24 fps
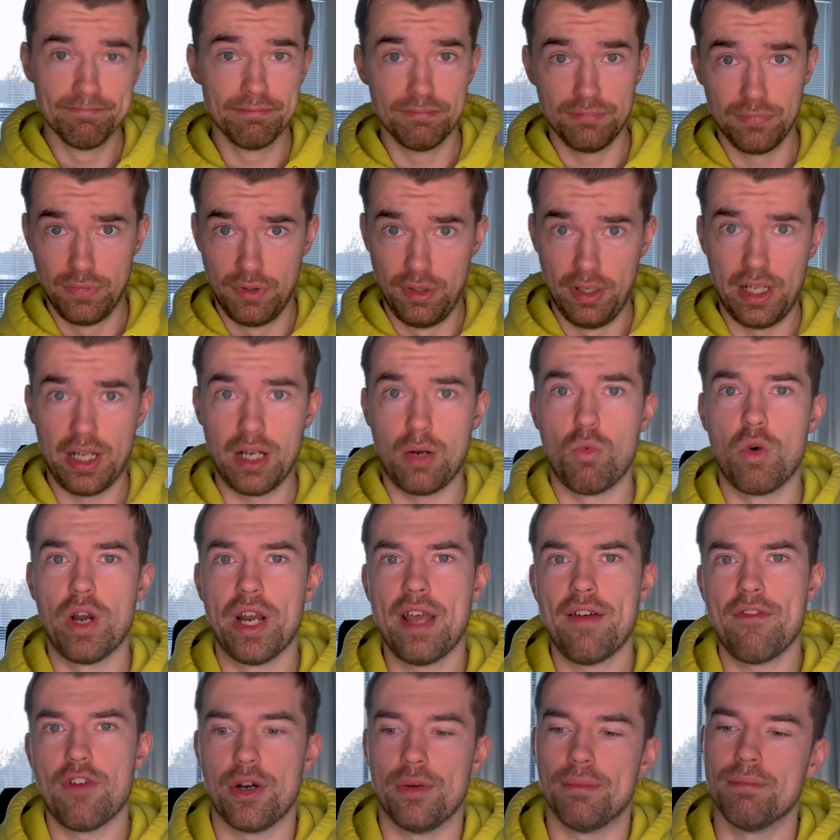like
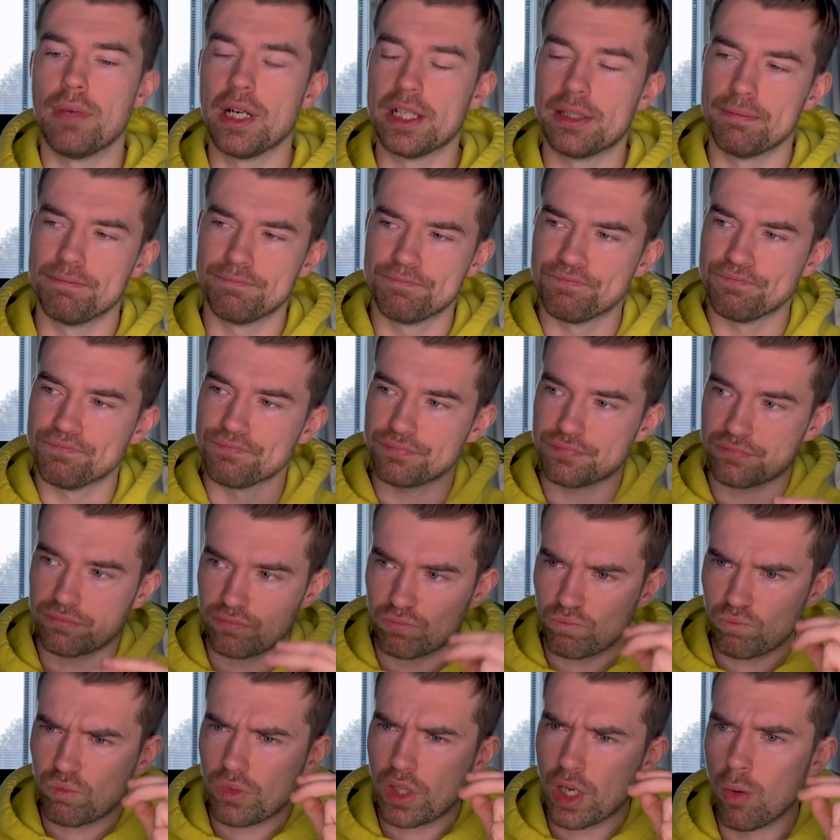whatever. But
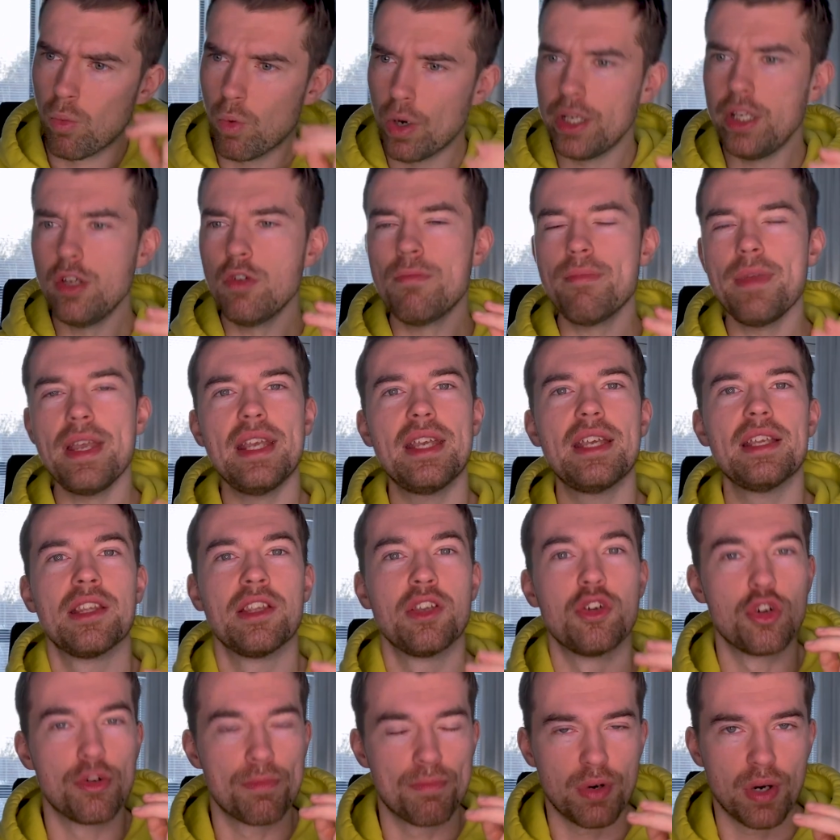when you make it
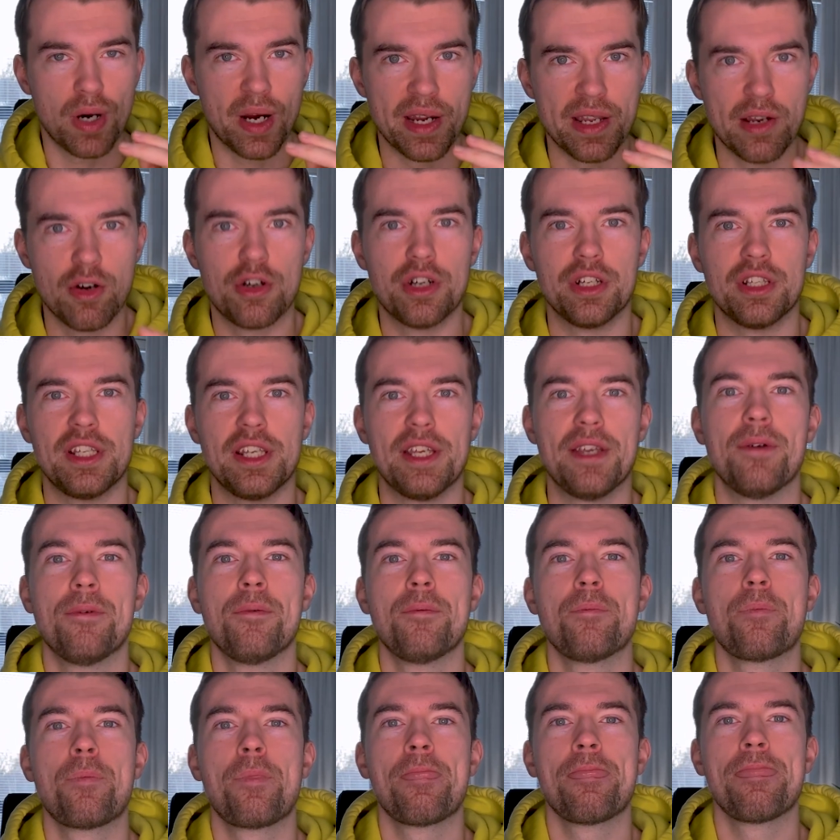your priority
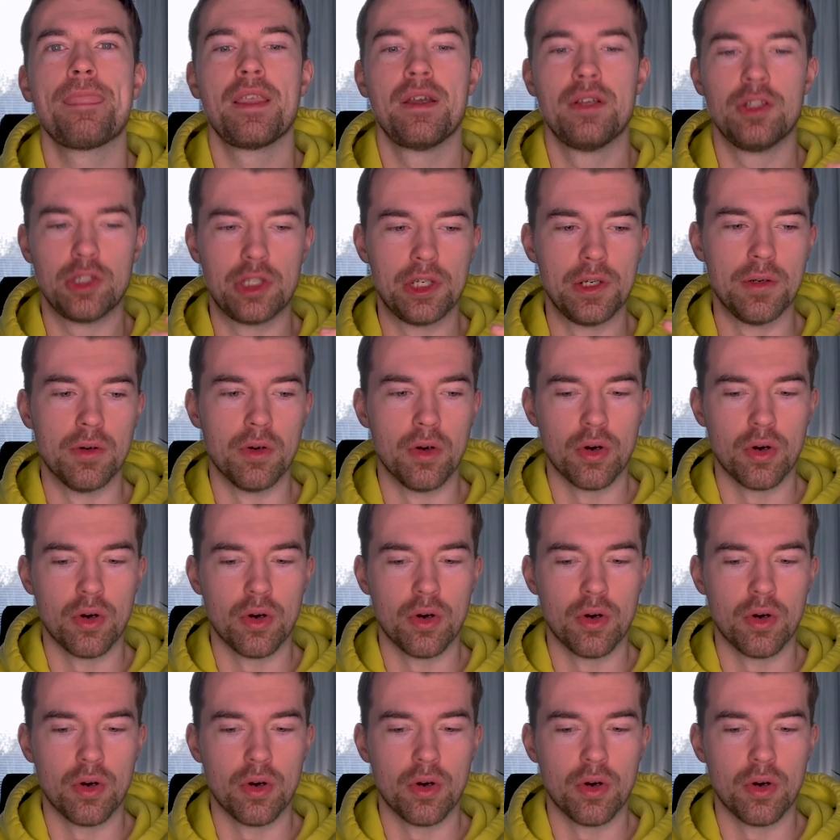to